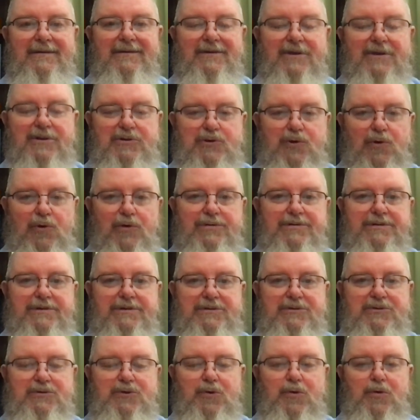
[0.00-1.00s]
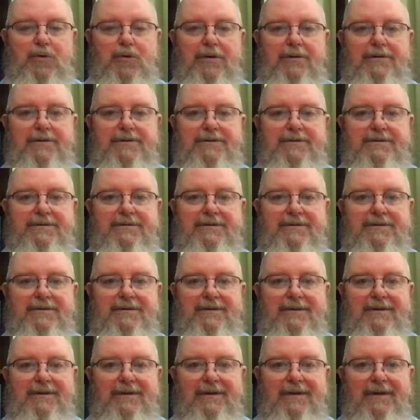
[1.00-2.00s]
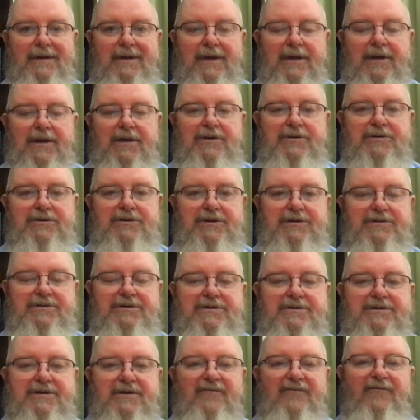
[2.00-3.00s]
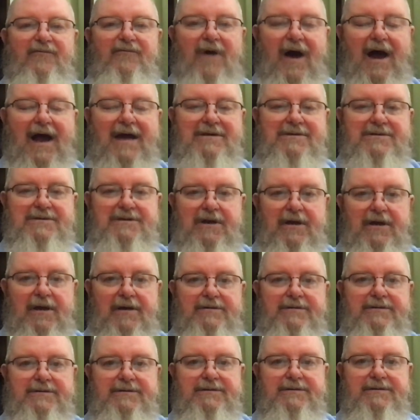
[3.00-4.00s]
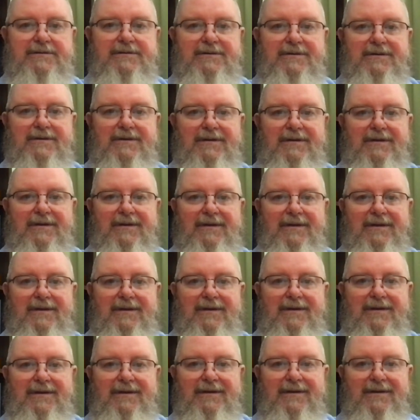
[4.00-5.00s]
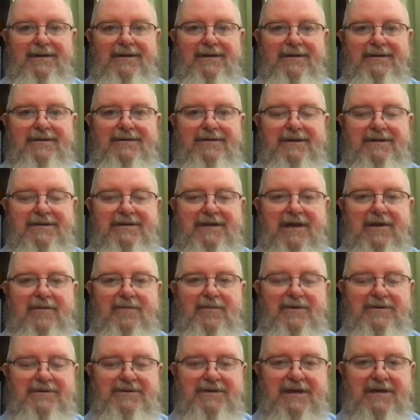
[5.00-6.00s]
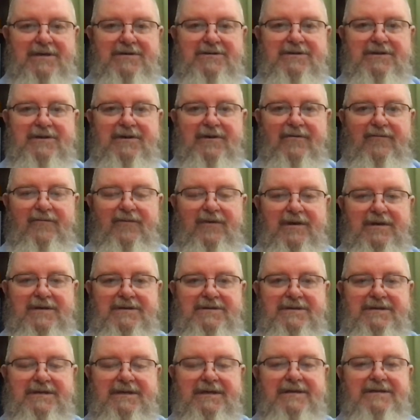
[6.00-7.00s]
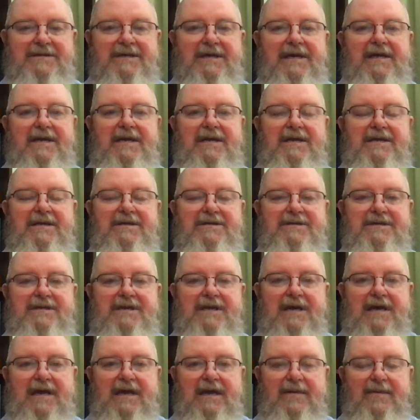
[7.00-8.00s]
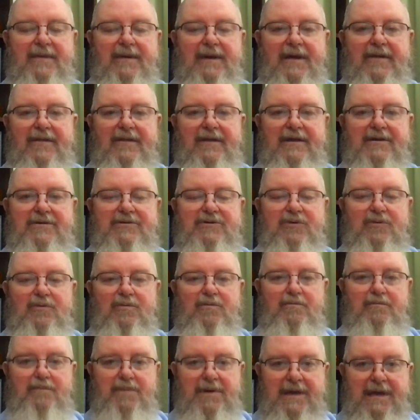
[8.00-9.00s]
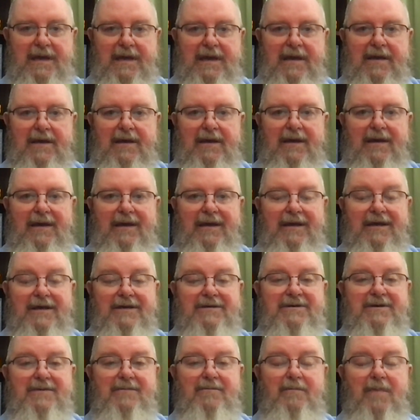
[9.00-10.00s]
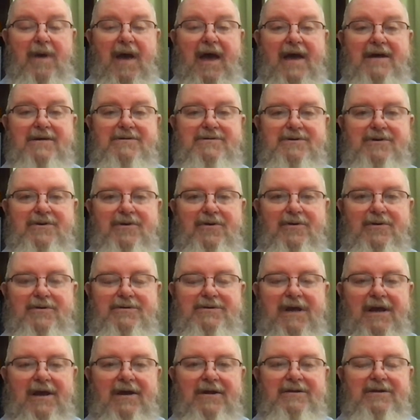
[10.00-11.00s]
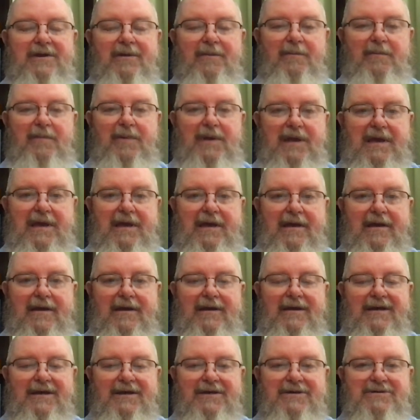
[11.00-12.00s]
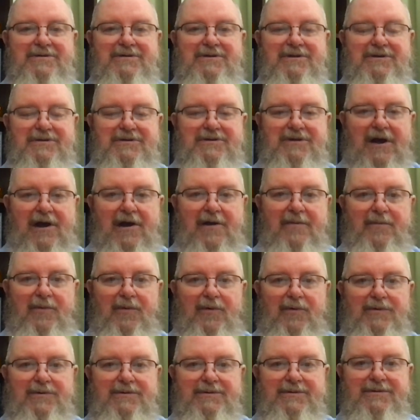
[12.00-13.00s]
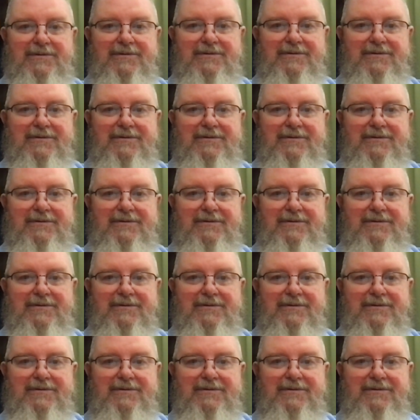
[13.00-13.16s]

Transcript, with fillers: The choice is yours. Jesus invites us to take possession of these things in his name and then to be his ambassadors, to be his disciples.